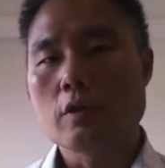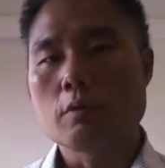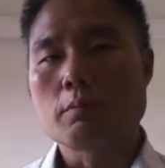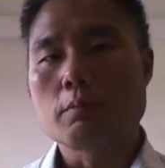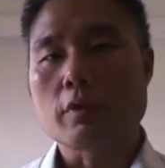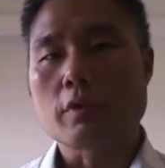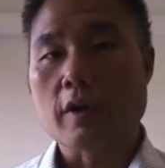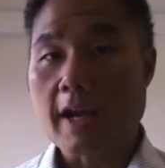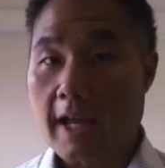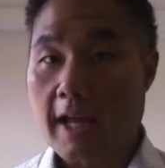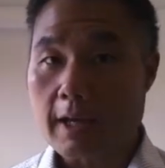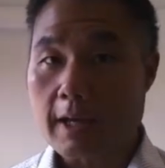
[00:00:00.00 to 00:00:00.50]

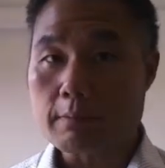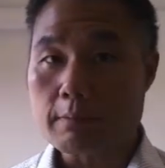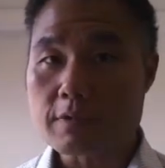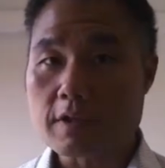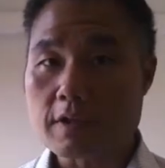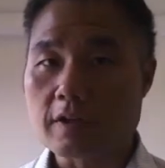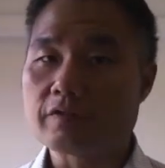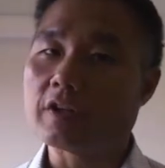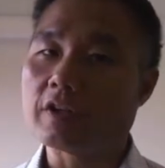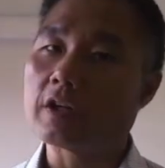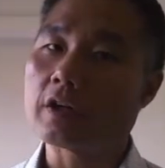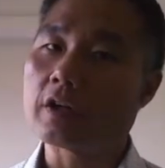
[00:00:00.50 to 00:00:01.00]
perhaps,
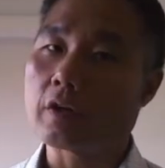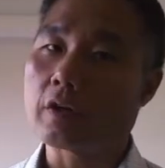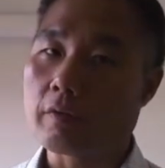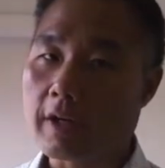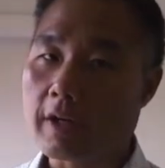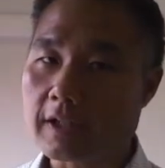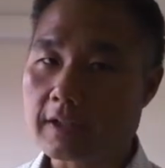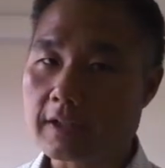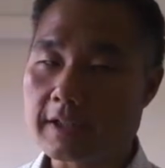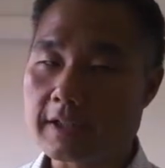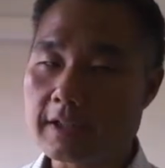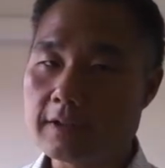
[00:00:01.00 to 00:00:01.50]
if done
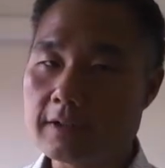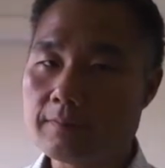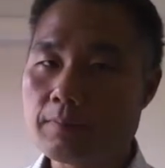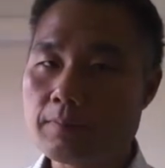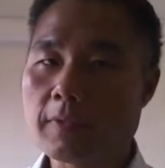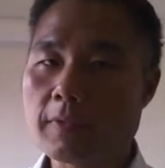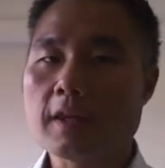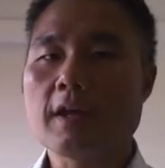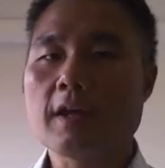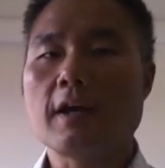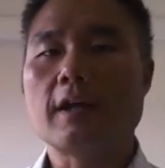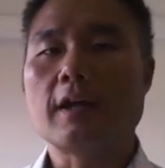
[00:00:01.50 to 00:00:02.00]
correctly,
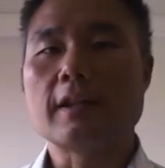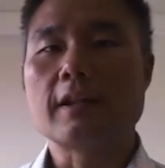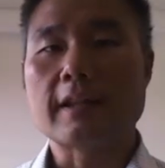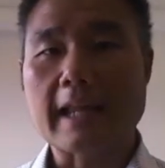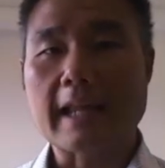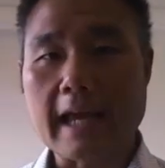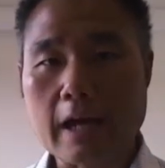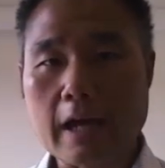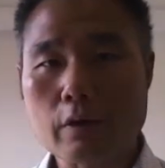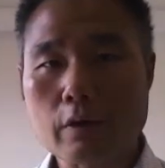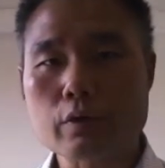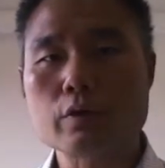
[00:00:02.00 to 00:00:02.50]

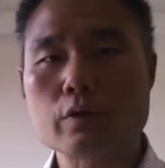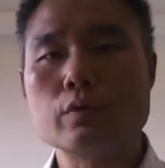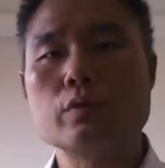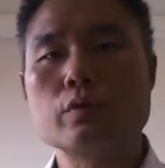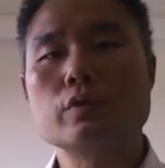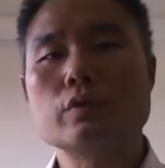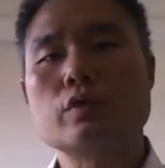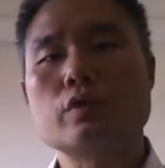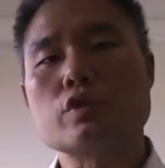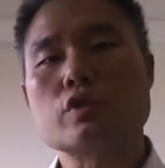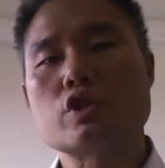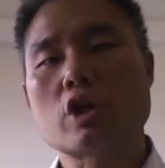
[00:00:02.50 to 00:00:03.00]
allow you
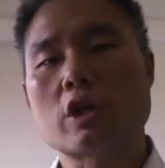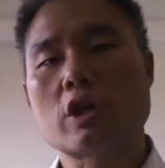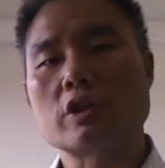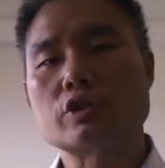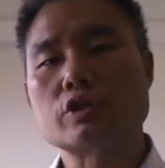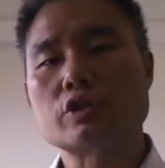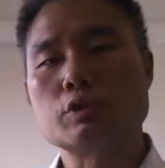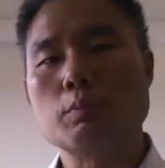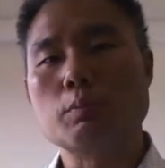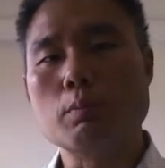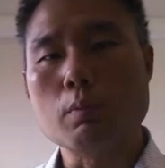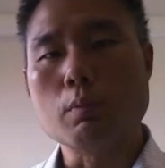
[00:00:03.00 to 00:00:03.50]
to
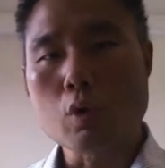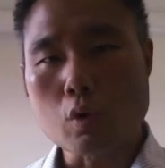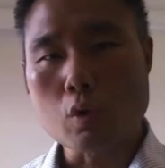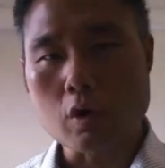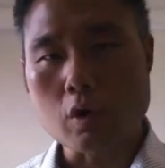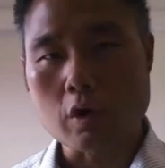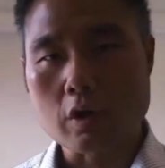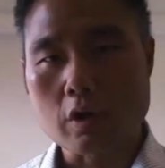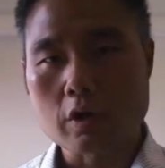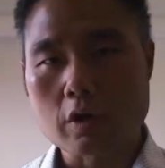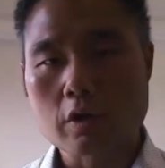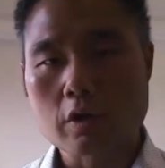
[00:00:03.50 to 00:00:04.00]
charge
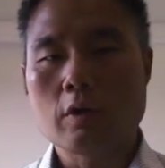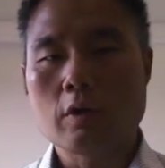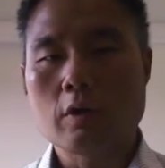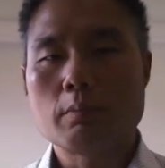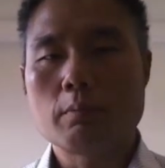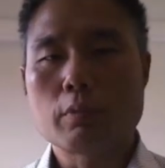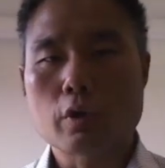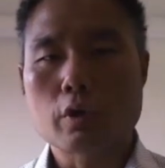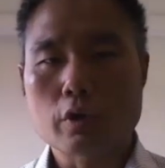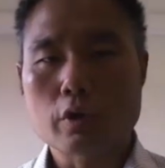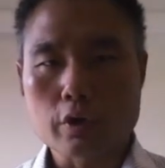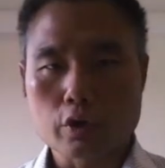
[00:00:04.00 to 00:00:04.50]
more
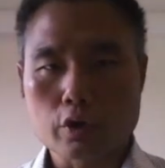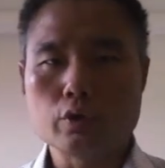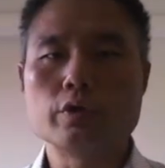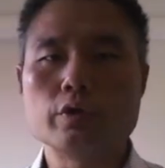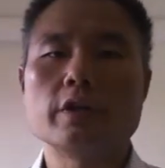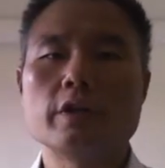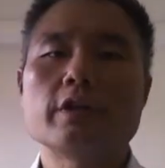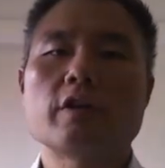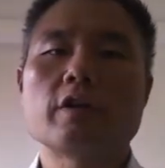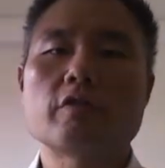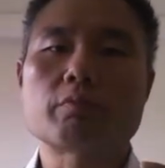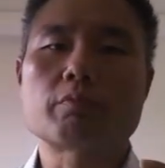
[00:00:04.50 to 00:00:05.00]
per
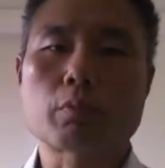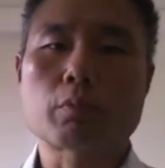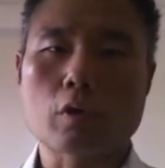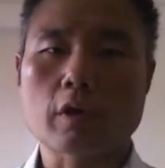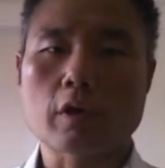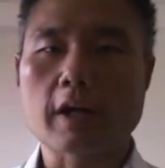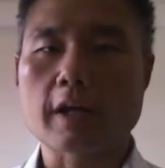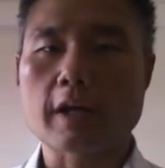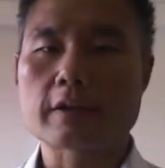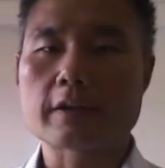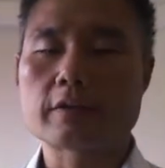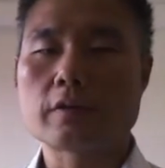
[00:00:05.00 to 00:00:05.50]
unit of
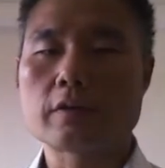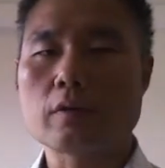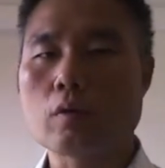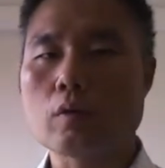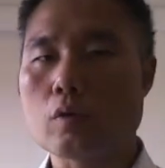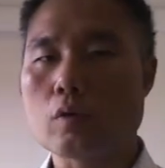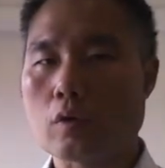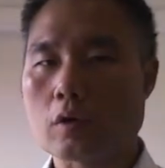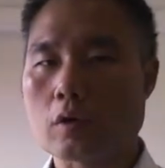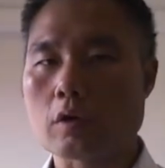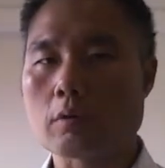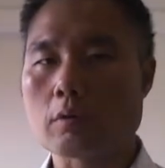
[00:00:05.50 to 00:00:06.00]
product
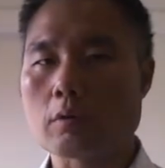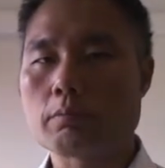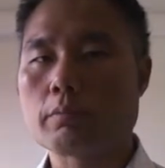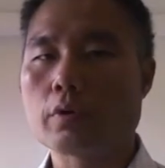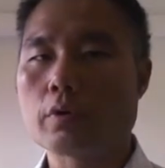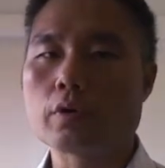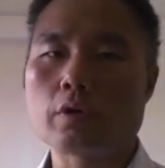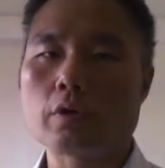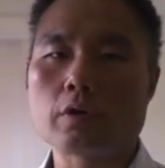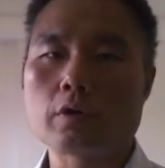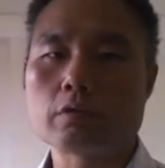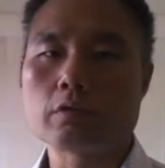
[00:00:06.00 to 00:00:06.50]
or
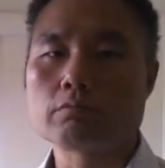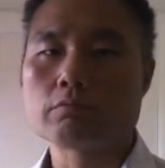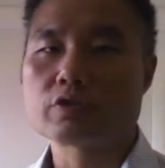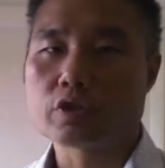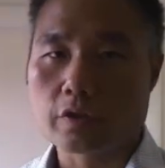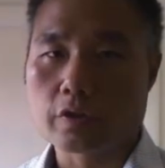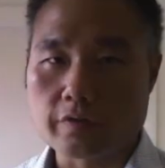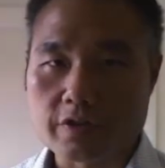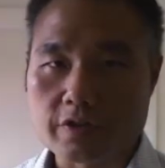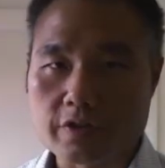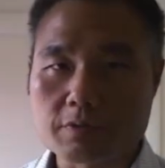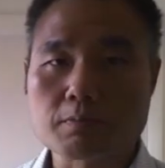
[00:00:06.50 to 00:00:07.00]
per
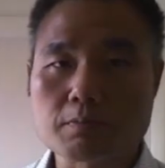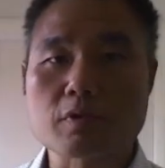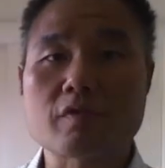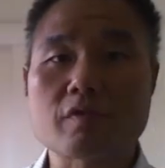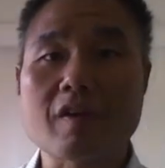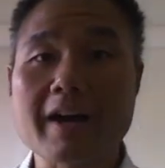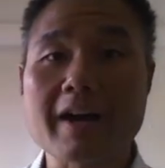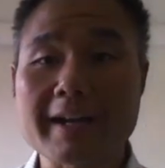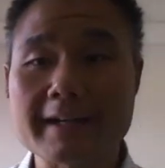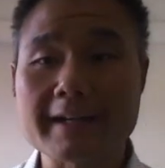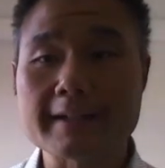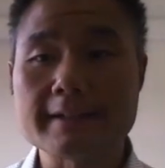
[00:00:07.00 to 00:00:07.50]
service
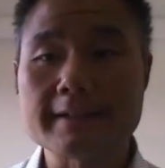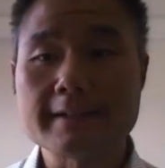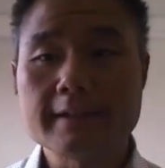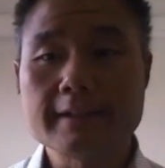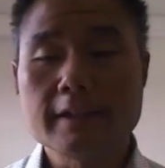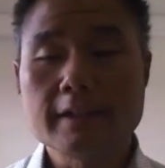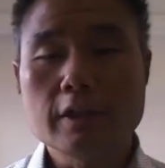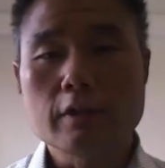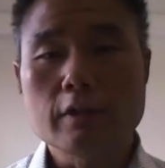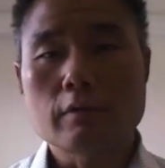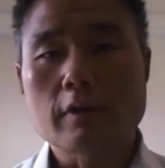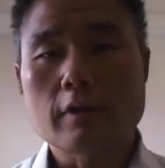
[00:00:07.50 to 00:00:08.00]
provided,
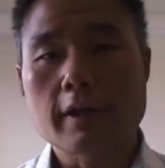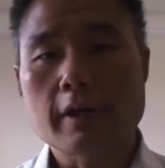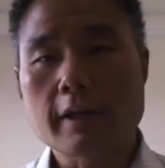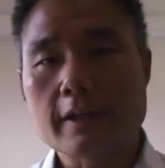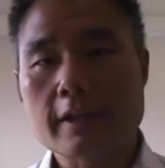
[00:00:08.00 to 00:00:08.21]
right?